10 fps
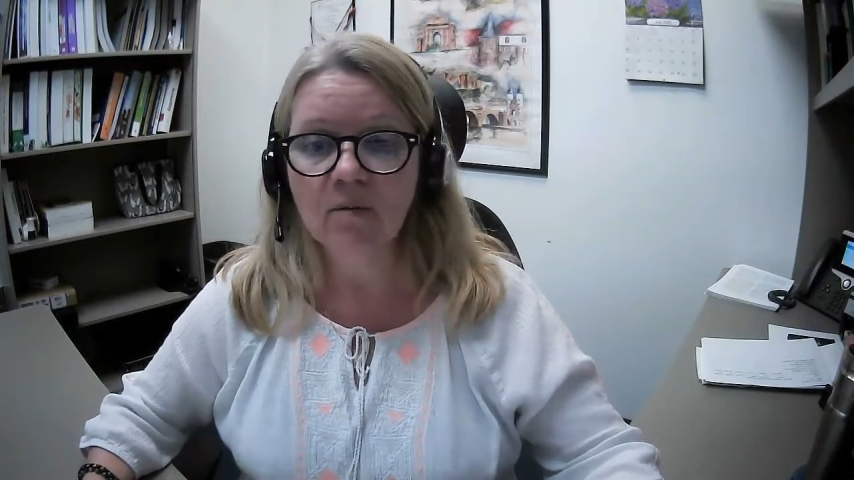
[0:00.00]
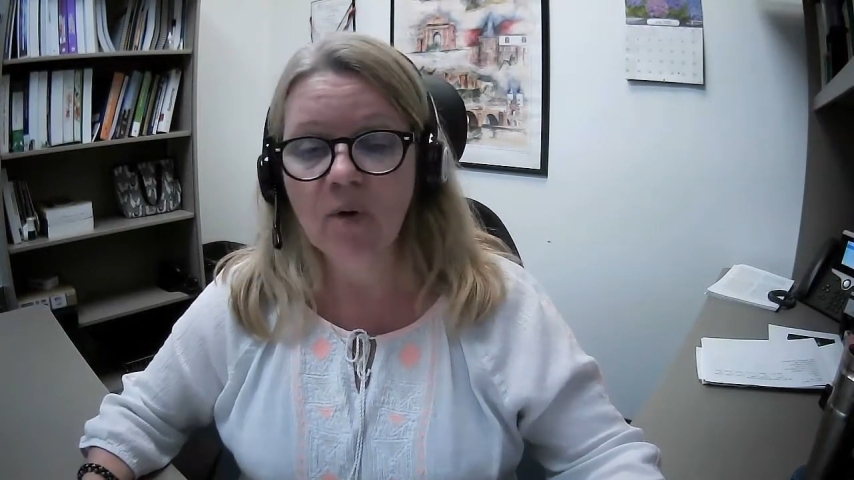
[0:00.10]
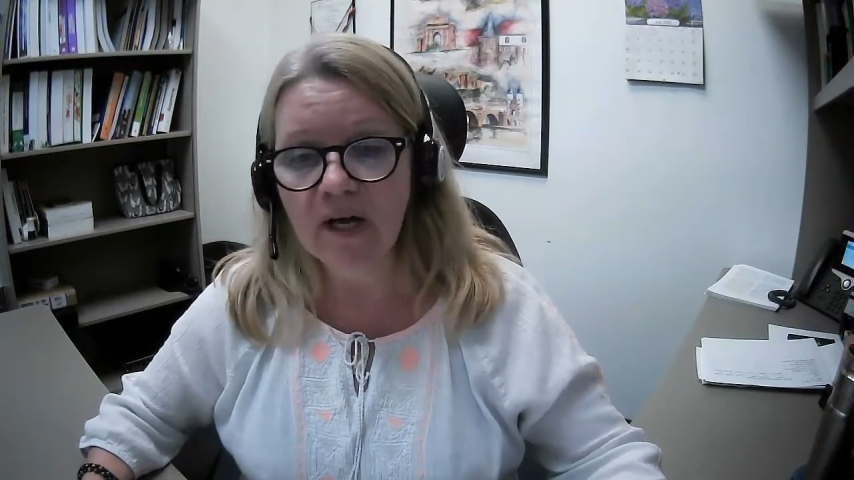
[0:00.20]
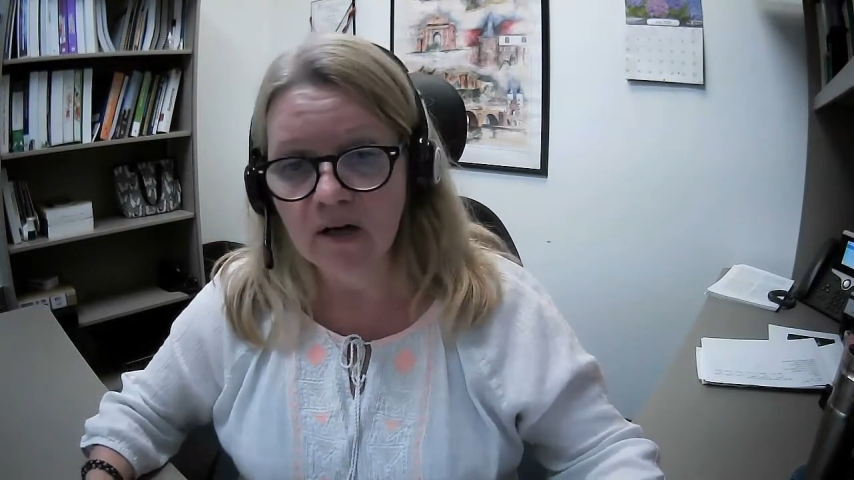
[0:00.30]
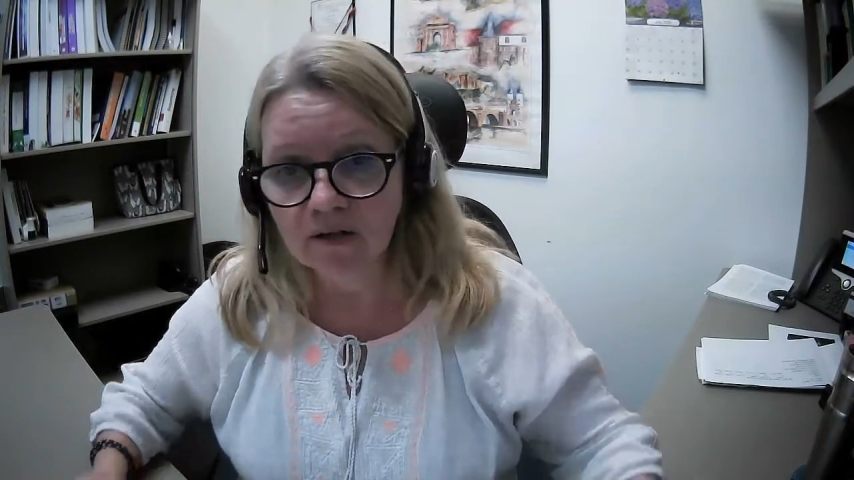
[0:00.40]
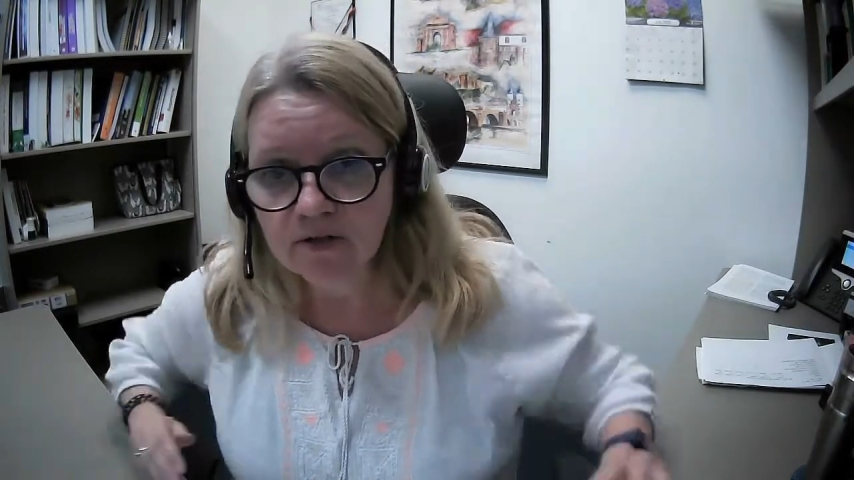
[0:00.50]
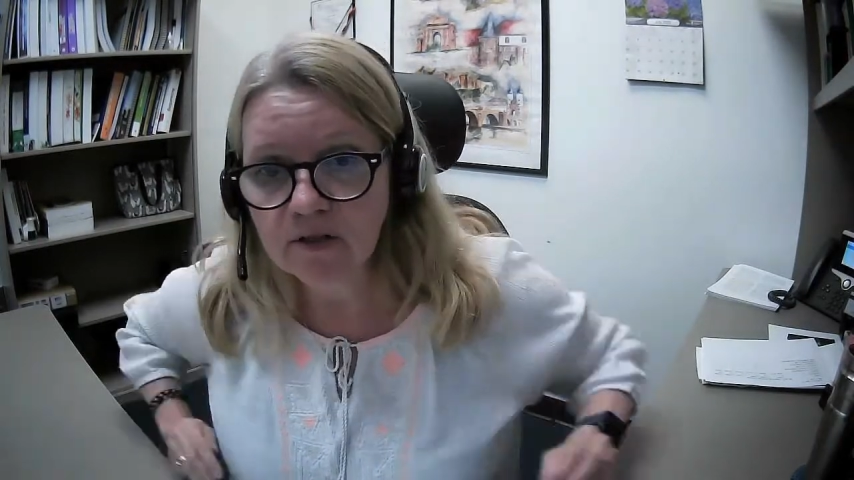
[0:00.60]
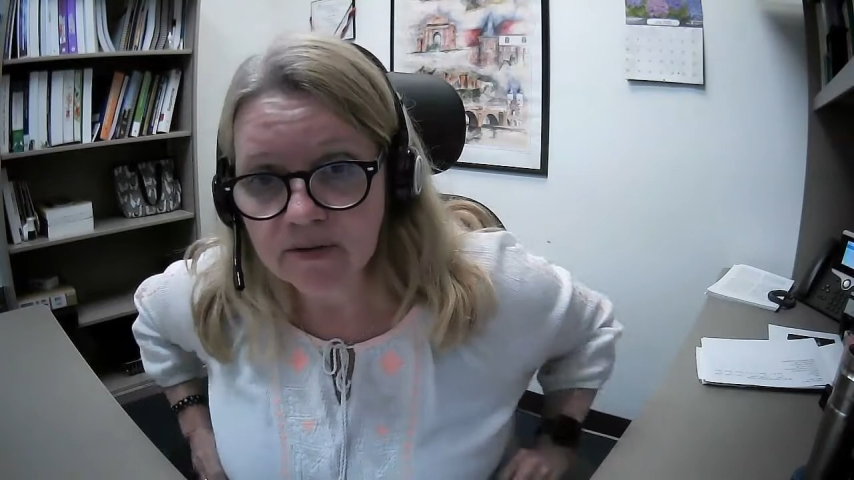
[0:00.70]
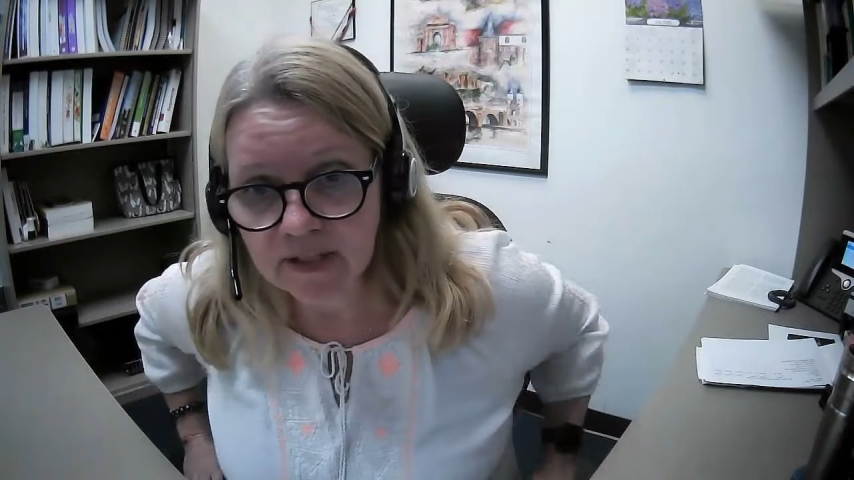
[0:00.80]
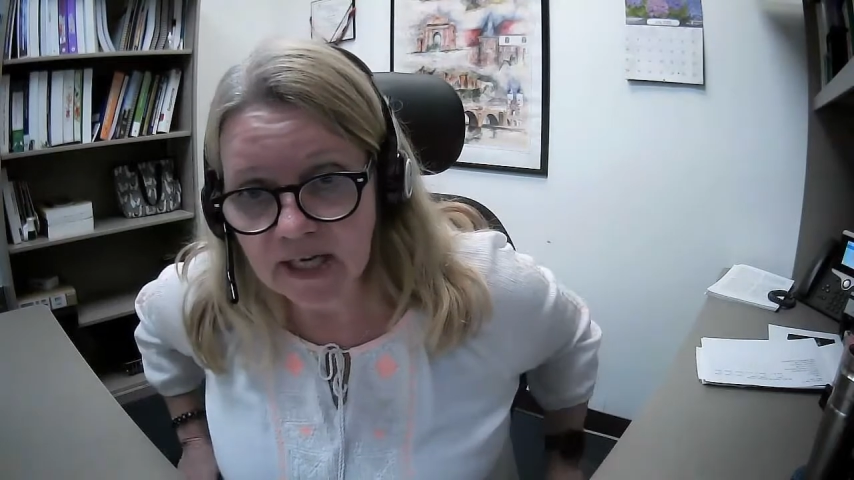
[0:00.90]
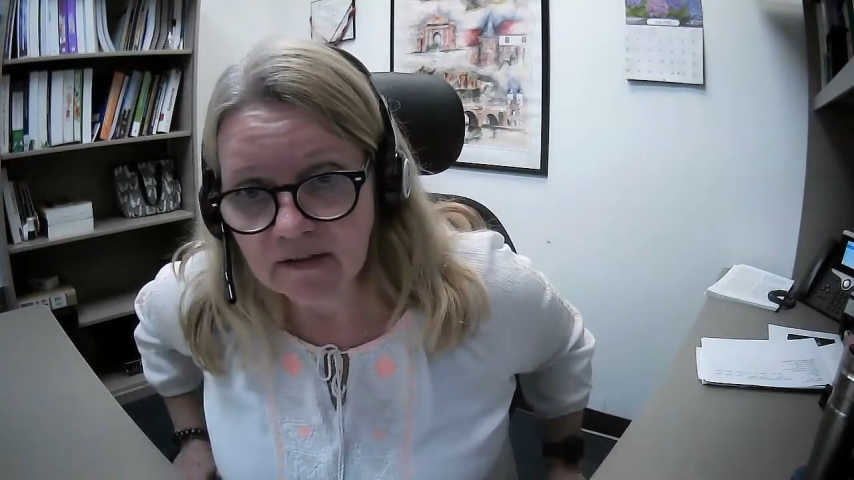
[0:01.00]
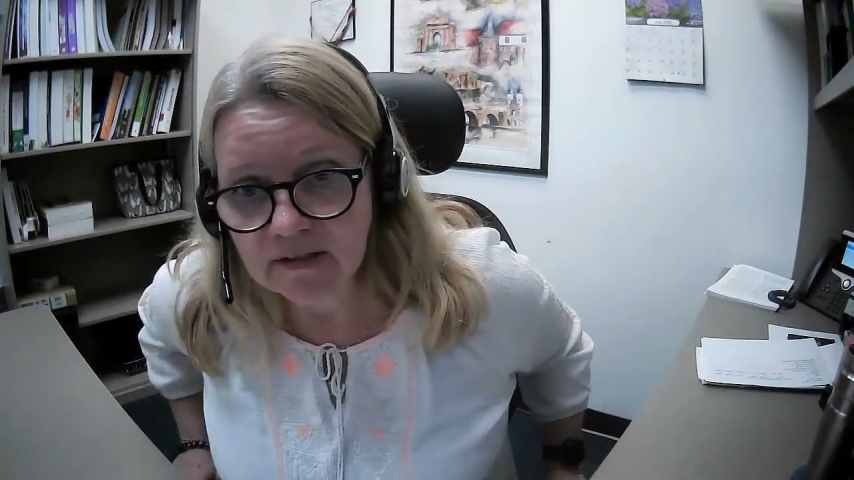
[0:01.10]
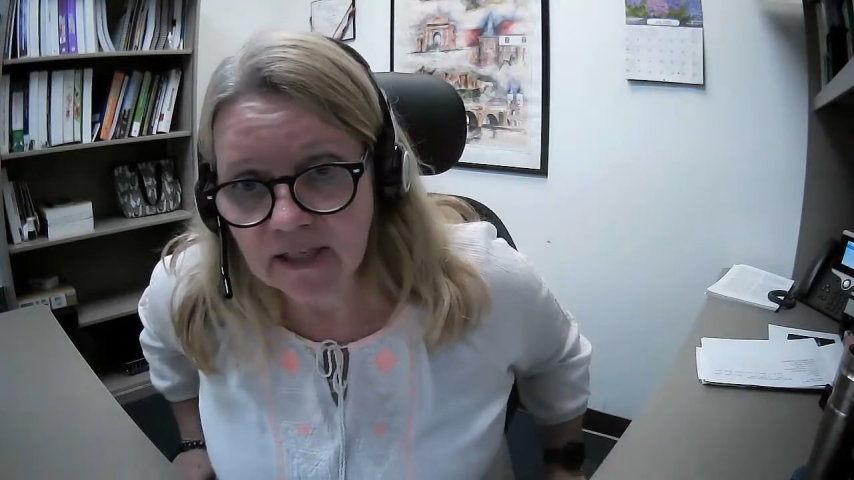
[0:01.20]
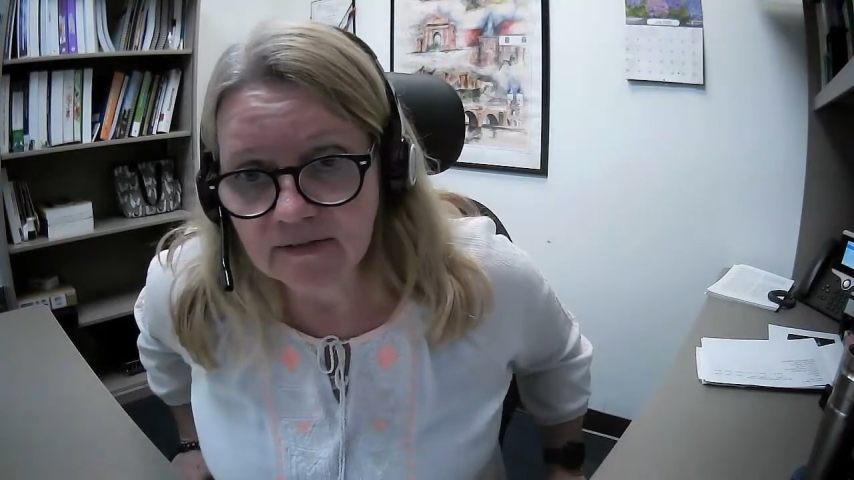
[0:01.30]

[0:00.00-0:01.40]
We also, as accountants,